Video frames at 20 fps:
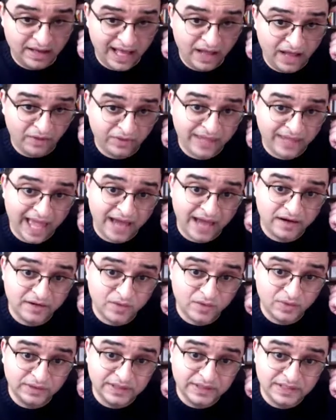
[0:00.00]
Health
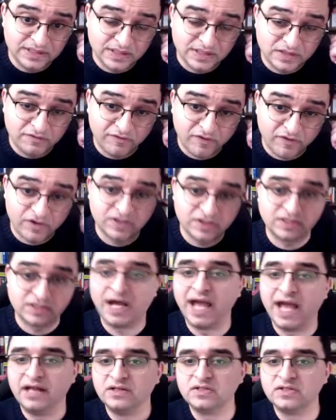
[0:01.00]
Canada released its first
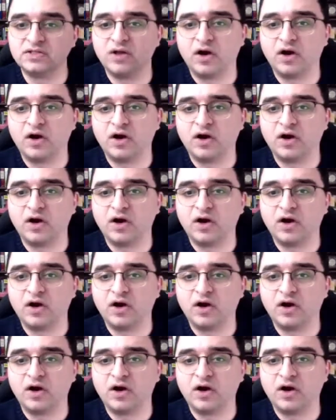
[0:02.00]
guidance